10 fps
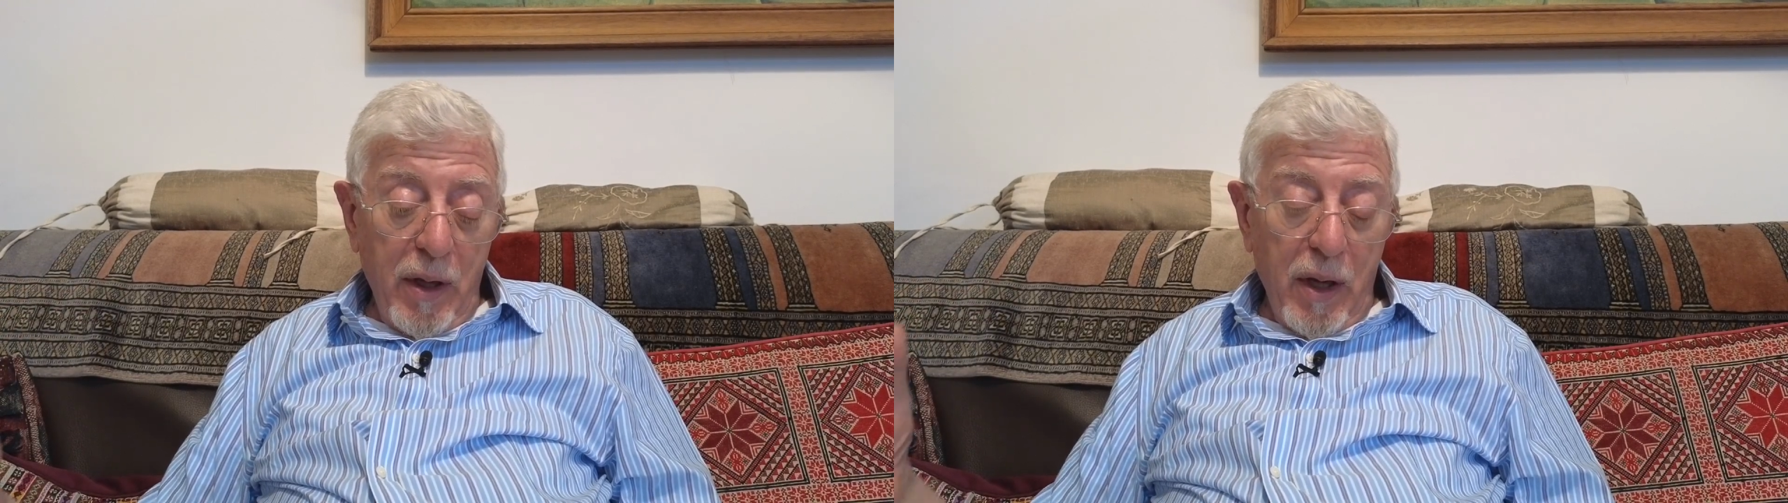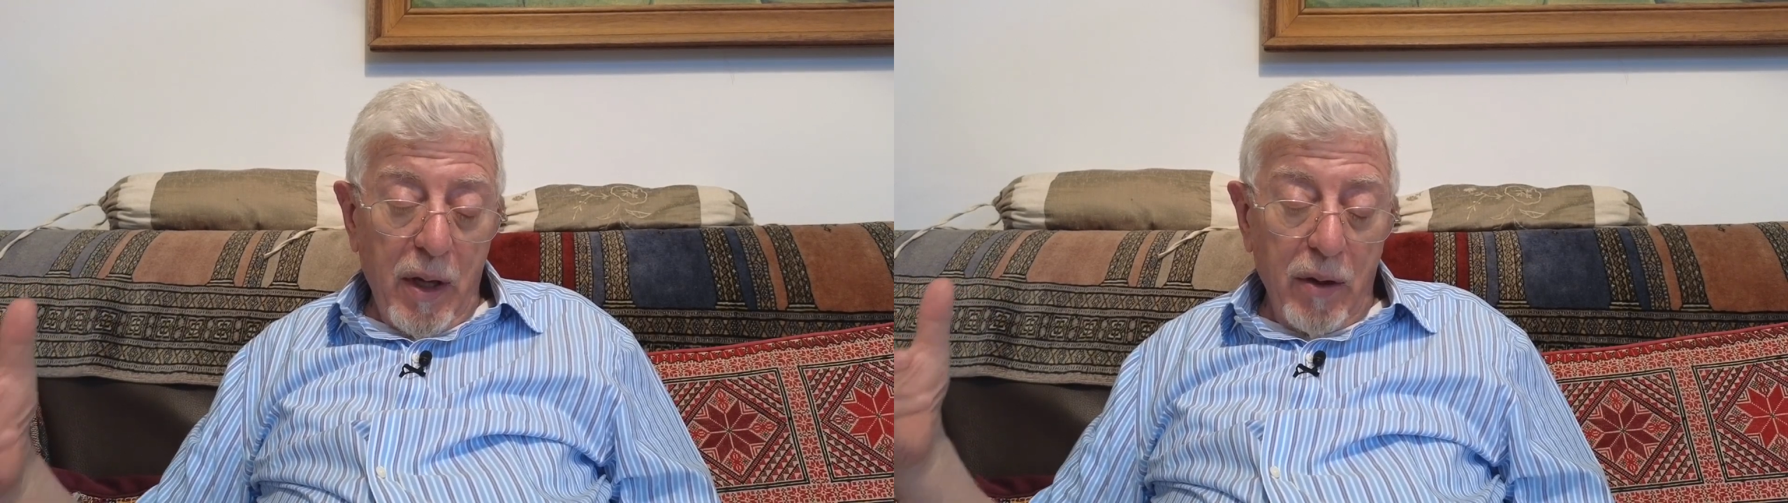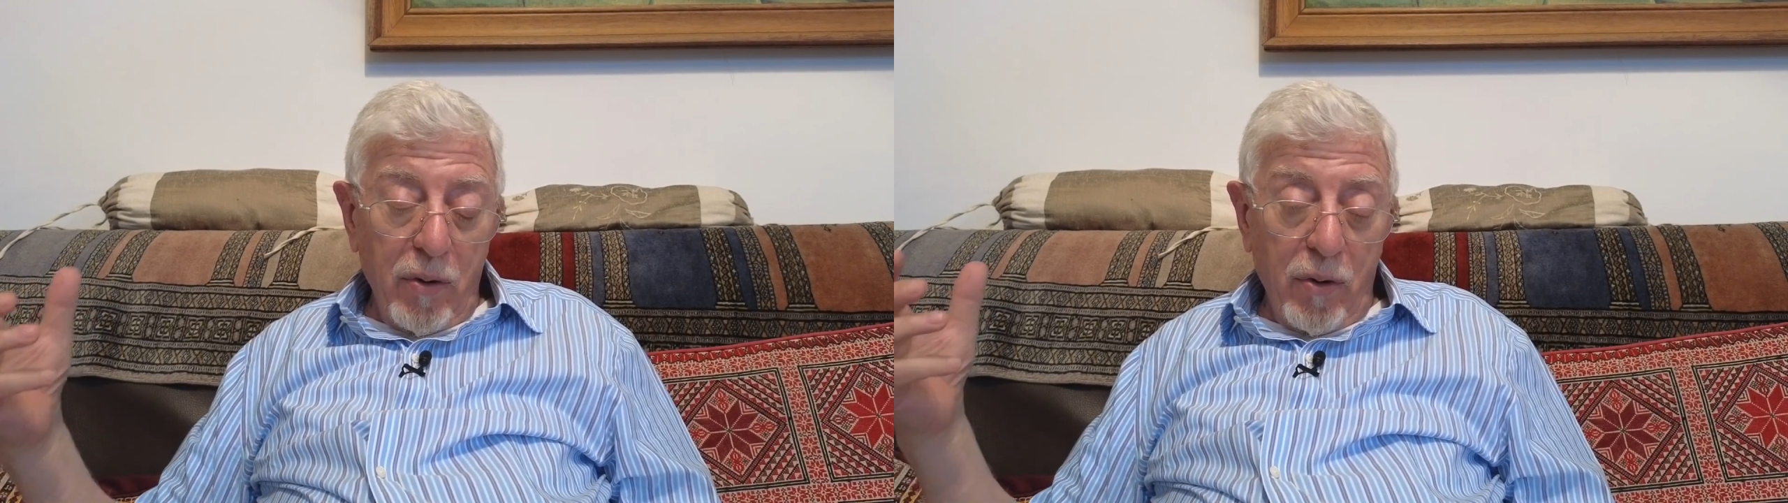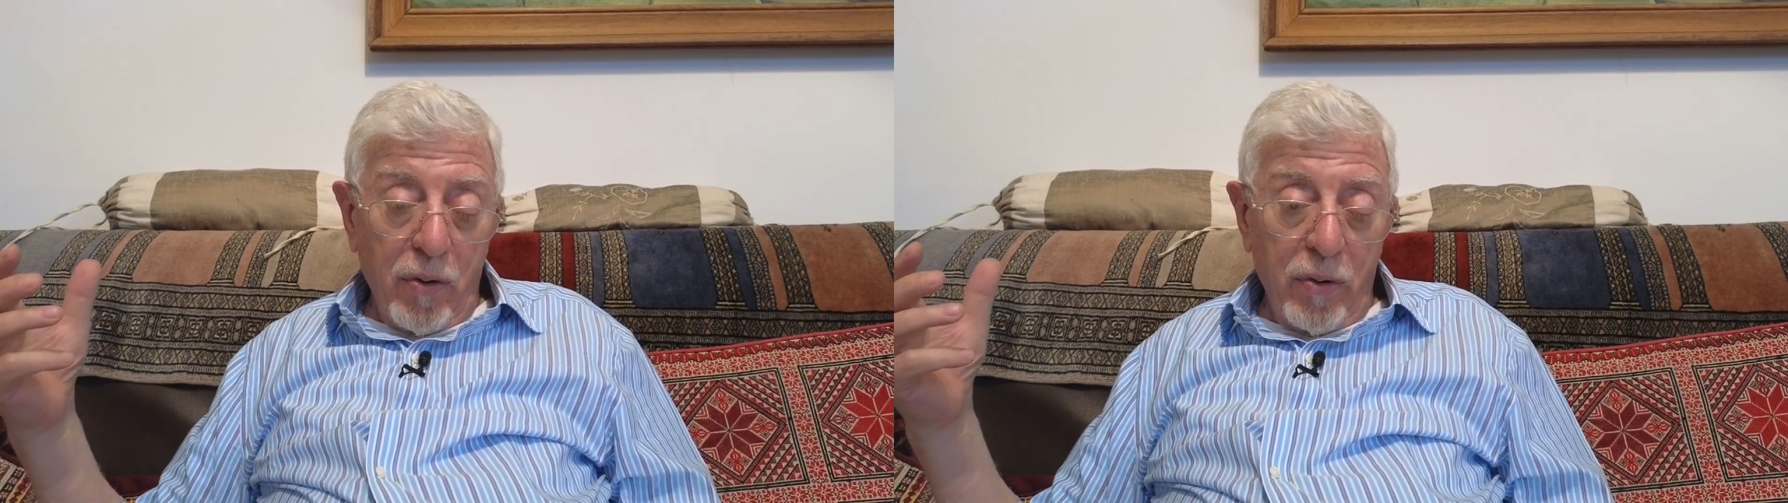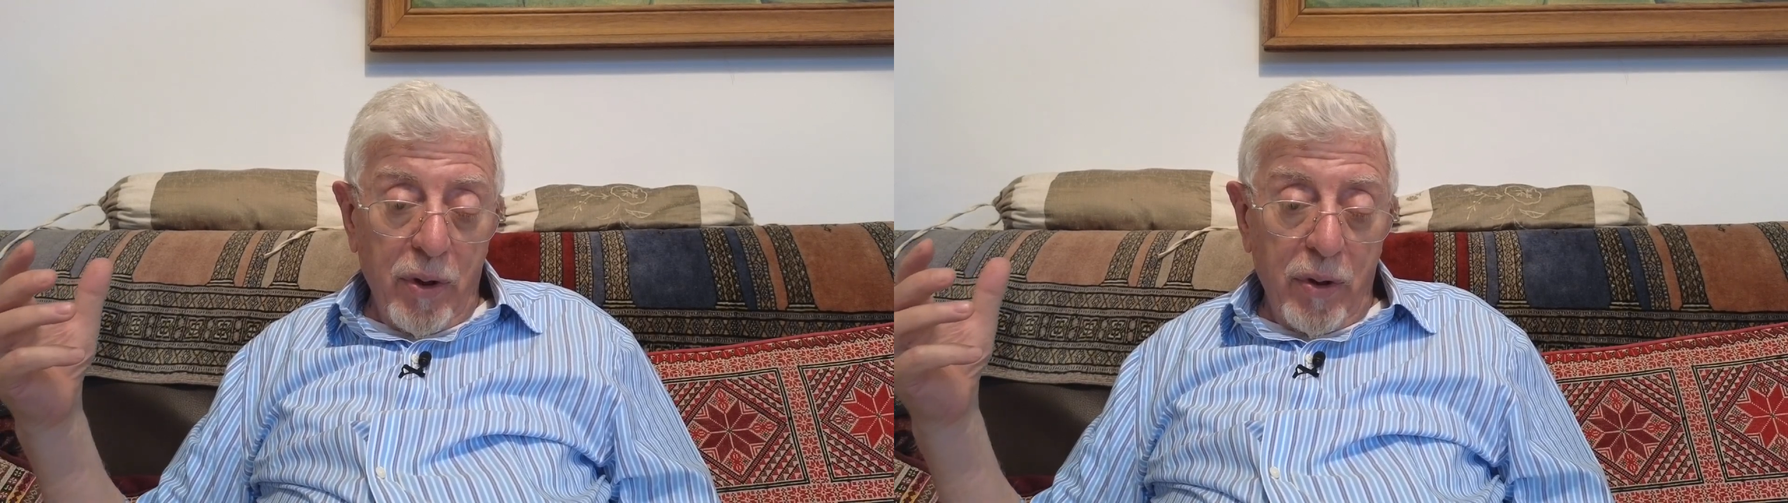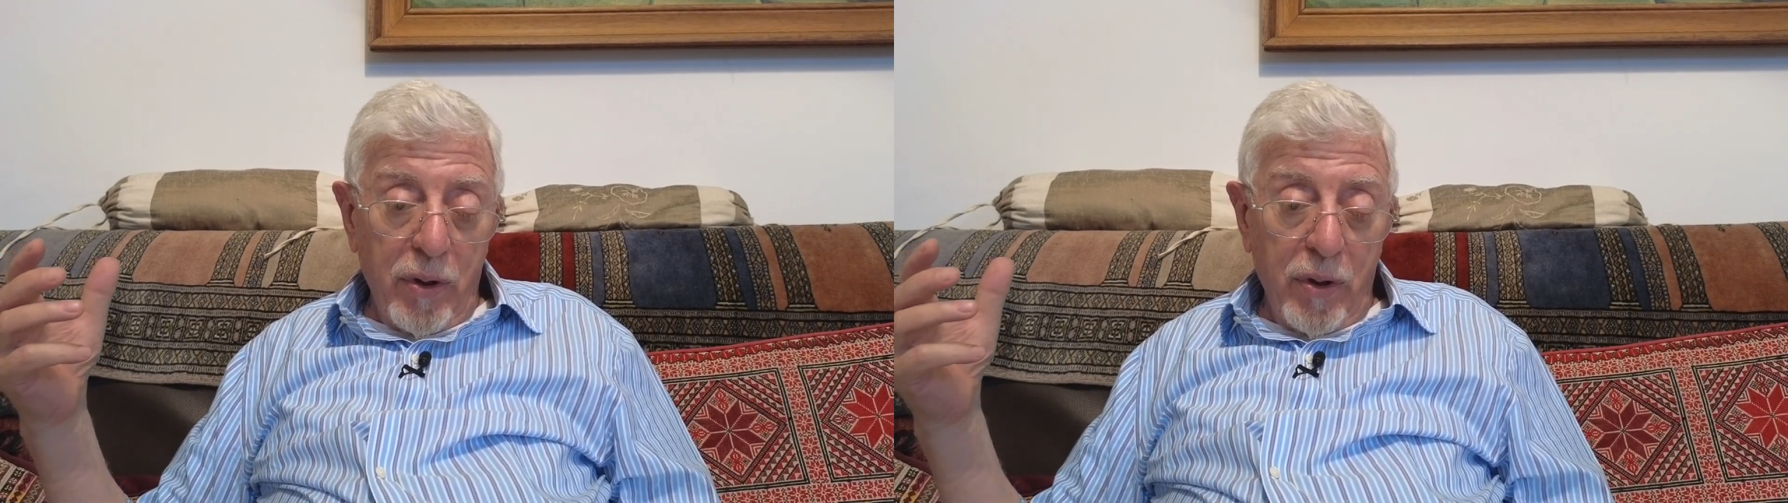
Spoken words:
and on